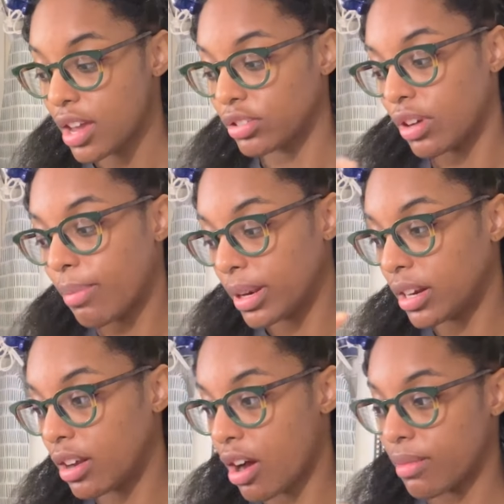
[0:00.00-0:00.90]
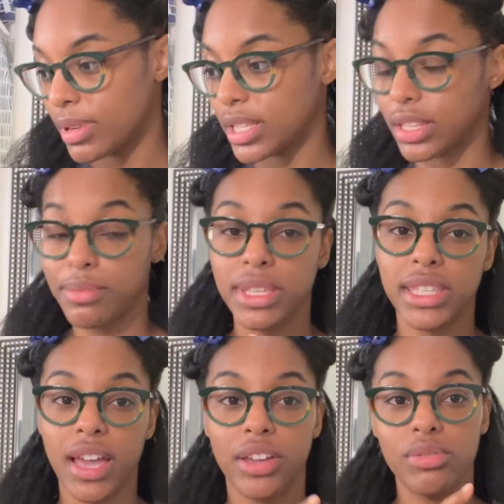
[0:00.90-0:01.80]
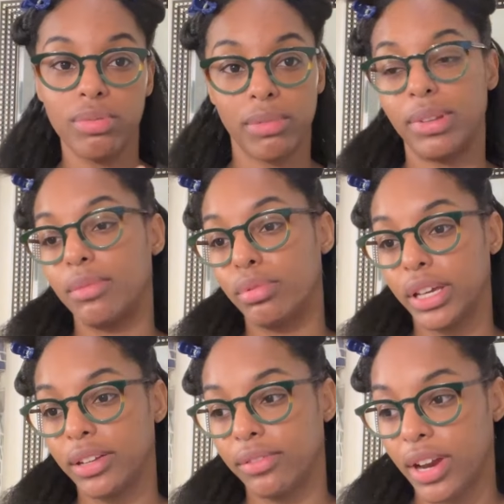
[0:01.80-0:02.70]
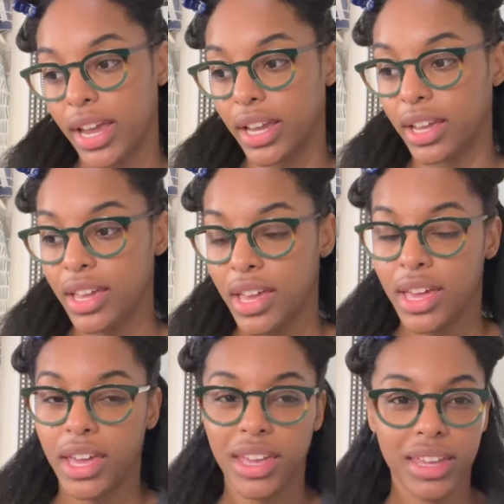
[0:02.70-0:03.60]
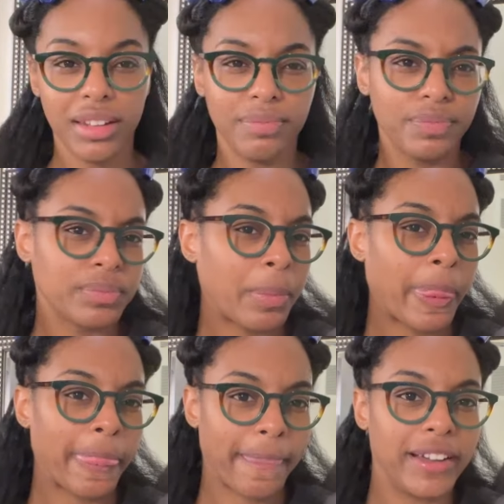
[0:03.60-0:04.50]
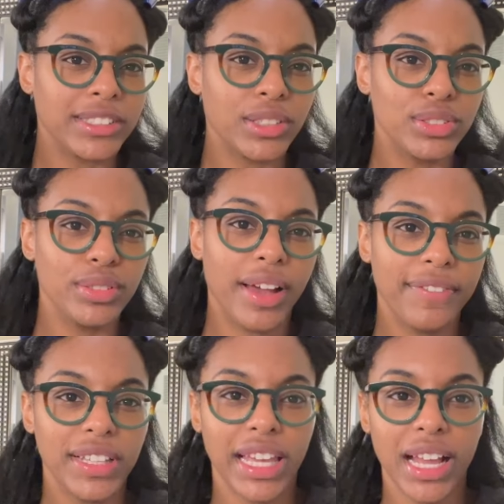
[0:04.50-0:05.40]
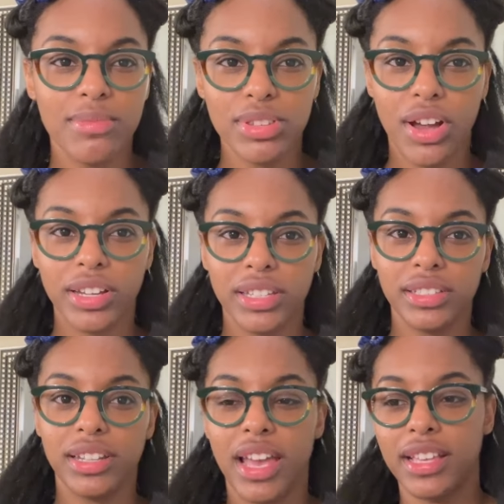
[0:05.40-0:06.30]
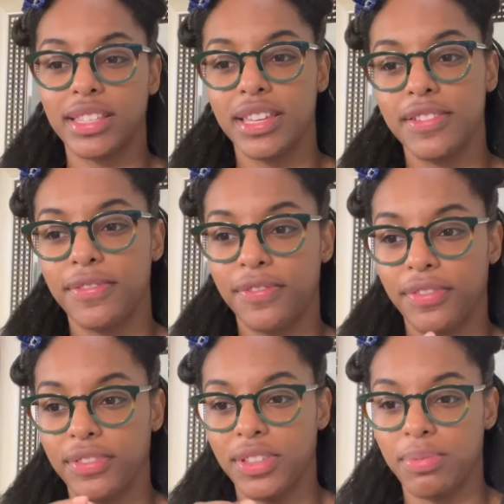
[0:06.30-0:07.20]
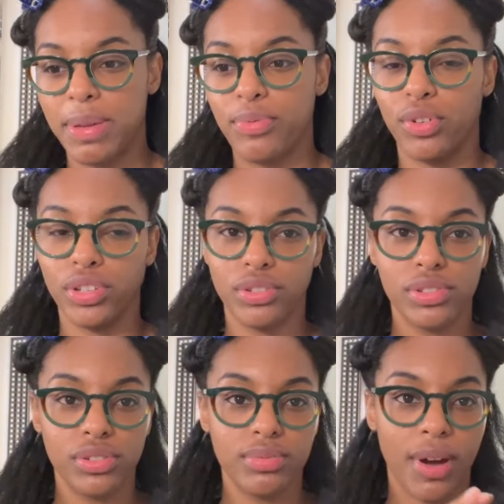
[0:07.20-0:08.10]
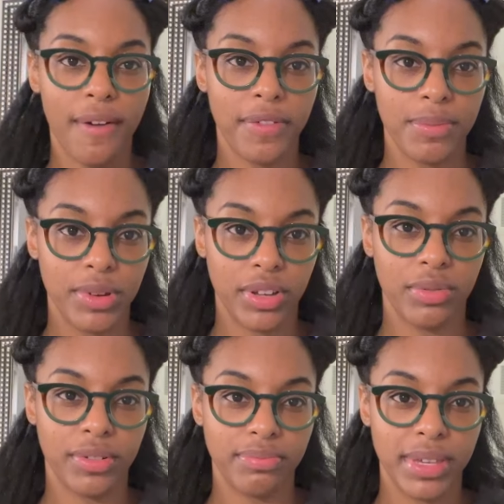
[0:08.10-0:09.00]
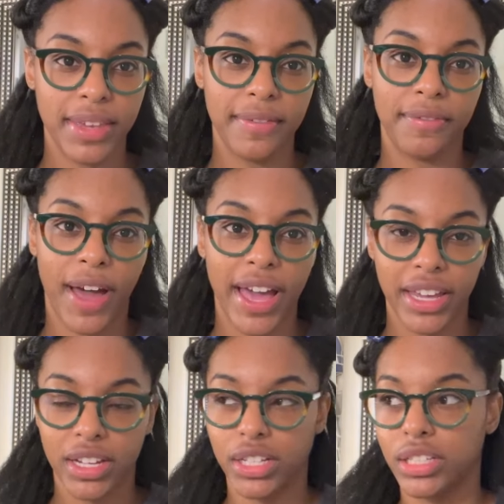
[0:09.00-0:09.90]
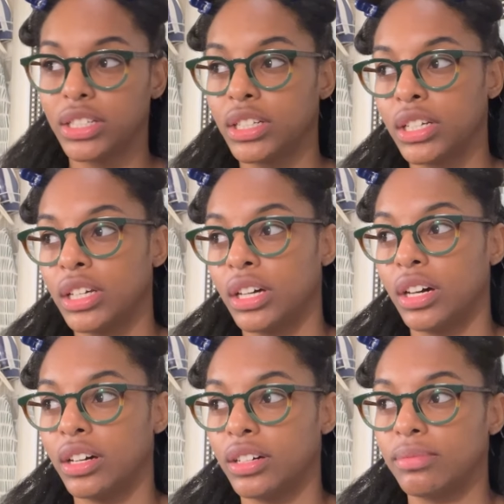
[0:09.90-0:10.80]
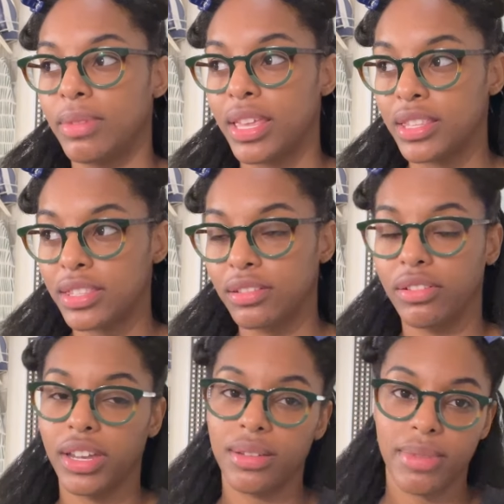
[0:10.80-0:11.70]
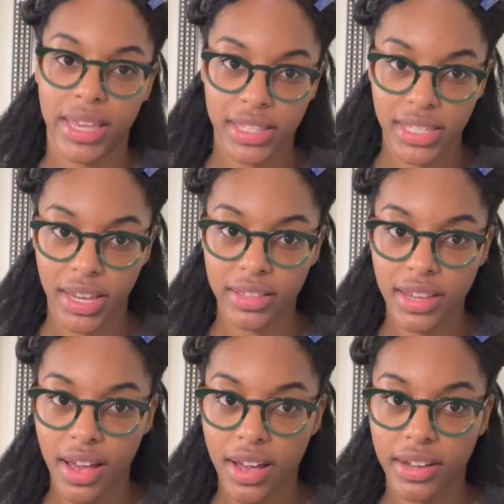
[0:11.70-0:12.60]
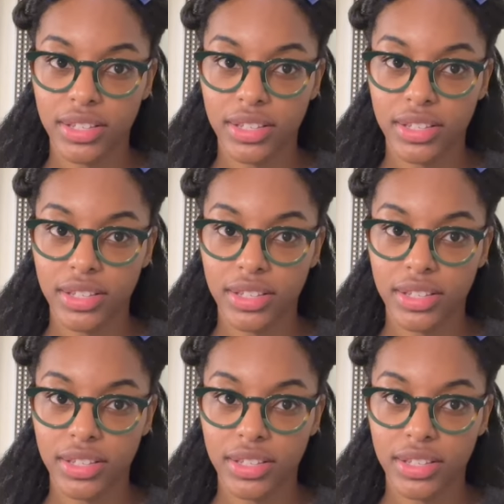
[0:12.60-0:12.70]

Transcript: Drop it in the comments. Let me see how you prep that braiding rack. And also too, I feel like I'm talking as if the people on YouTube are familiar with me via um, Instagram and TikTok.